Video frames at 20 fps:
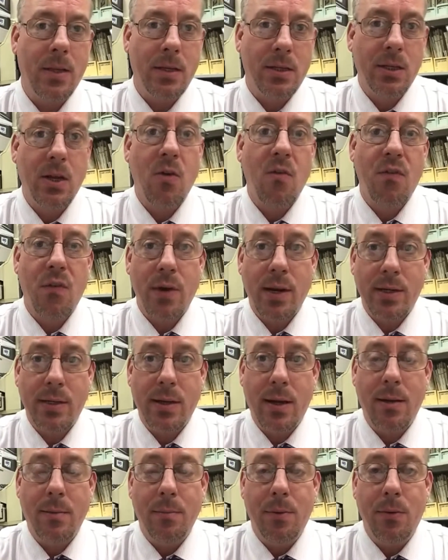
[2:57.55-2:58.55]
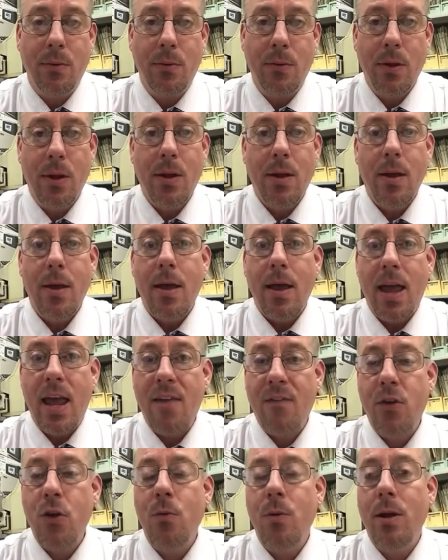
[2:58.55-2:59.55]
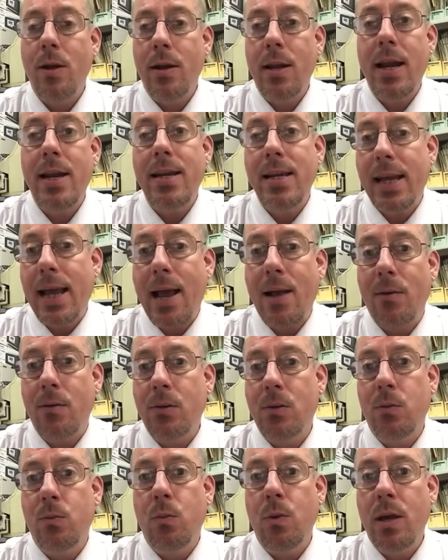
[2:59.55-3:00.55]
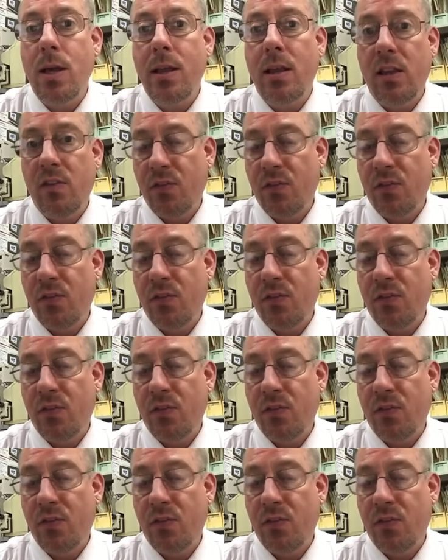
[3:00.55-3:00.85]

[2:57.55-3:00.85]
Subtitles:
So for example, if you were lending out with